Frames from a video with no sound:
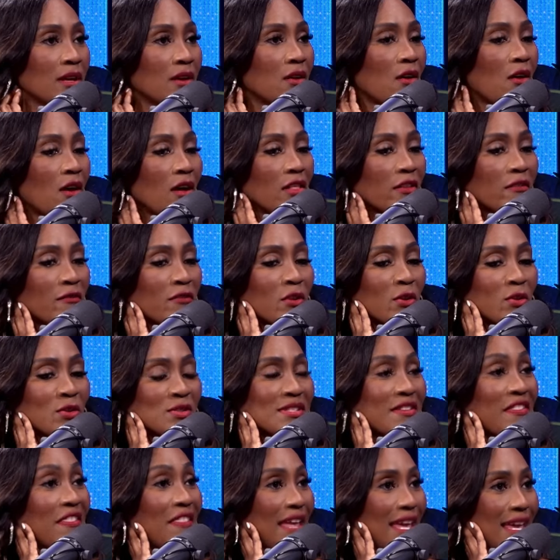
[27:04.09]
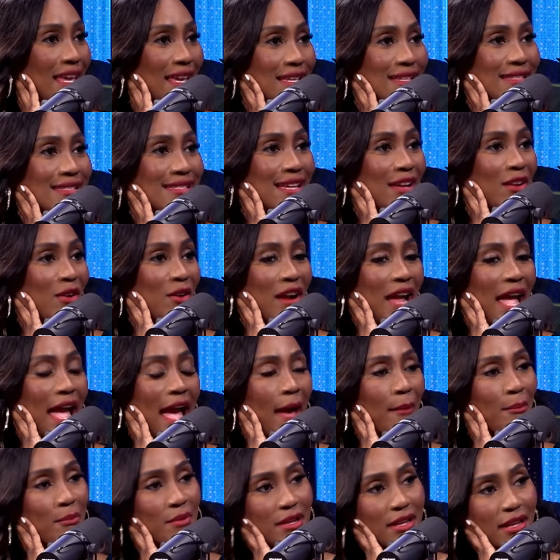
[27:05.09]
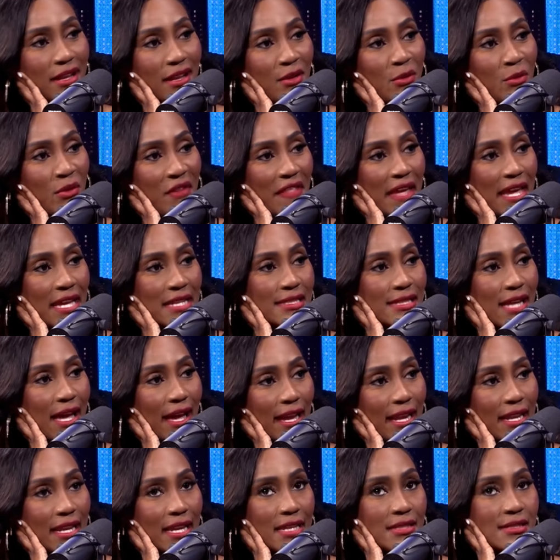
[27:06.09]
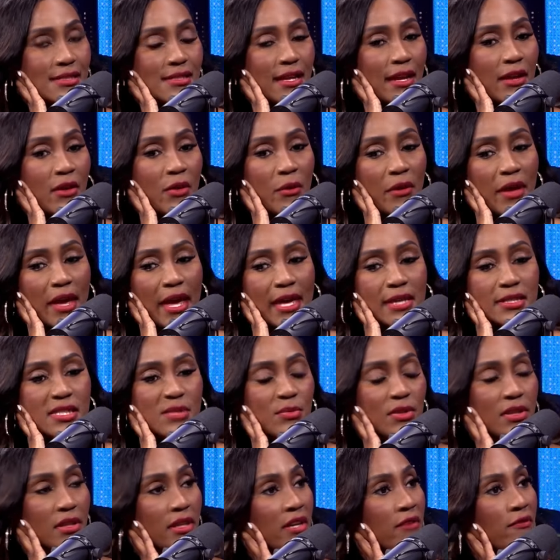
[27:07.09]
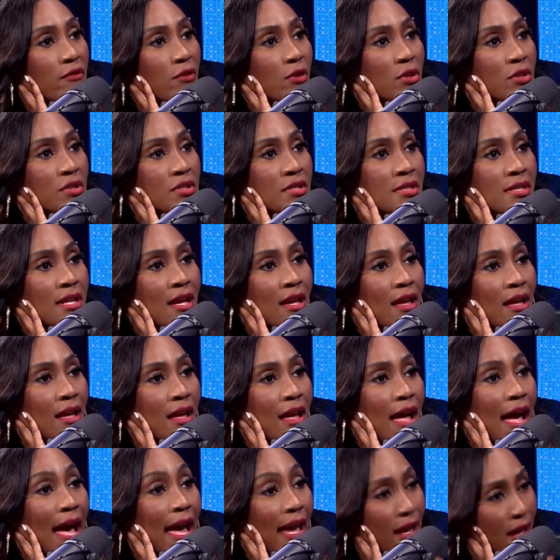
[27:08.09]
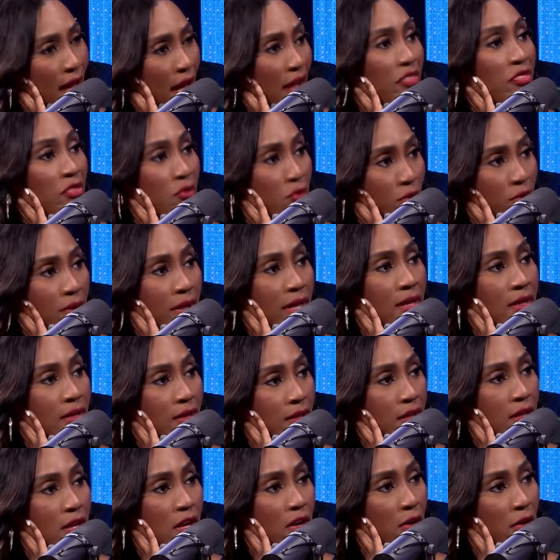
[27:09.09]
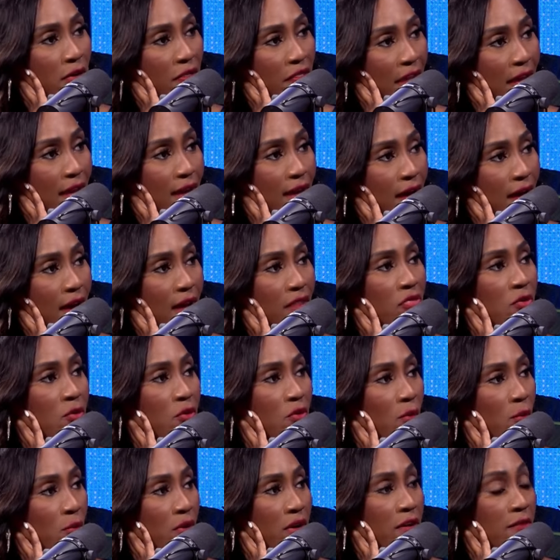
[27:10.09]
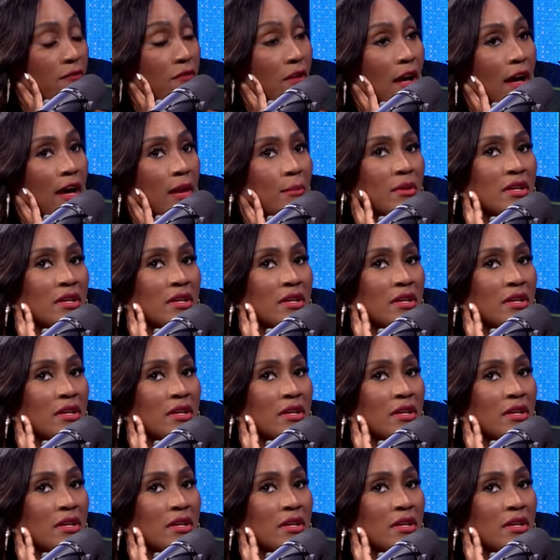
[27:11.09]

all of those things that are happening with anxiety, it's like, okay, as believers, I got through it, you know, right. thank God, right. through right. the Word of right.